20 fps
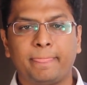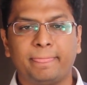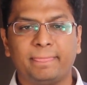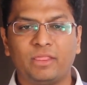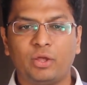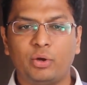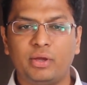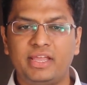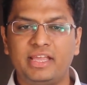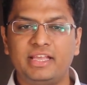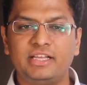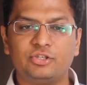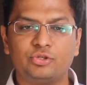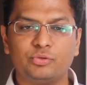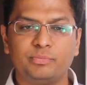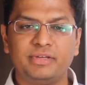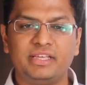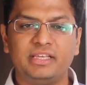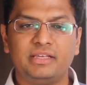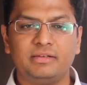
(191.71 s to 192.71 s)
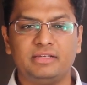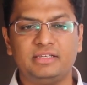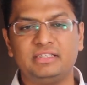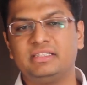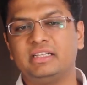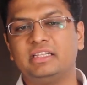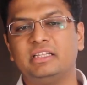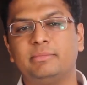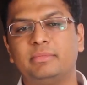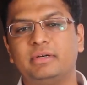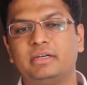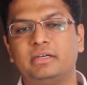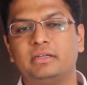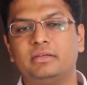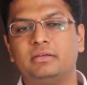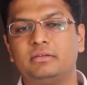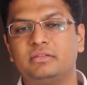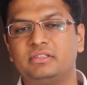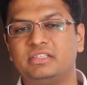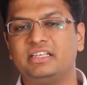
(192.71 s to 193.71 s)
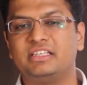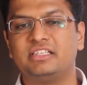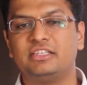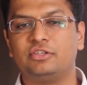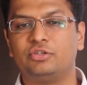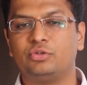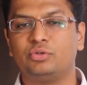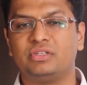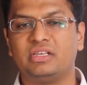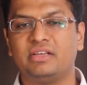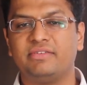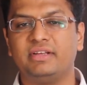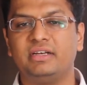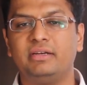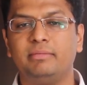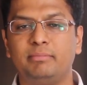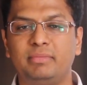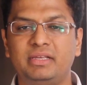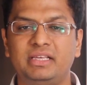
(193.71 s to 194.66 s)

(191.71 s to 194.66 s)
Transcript: Now, A is to B is nothing but 6 is to 7,